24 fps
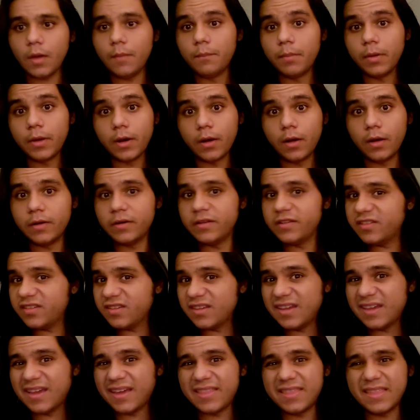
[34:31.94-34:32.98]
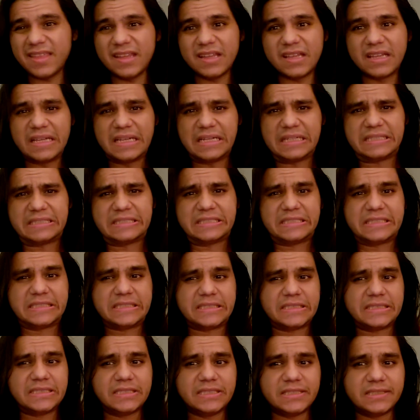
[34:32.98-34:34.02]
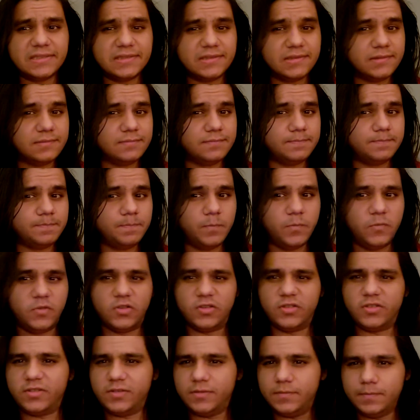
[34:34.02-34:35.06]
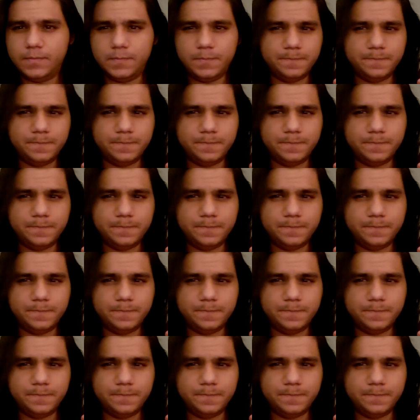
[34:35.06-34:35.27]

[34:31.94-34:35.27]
but honestly, I think just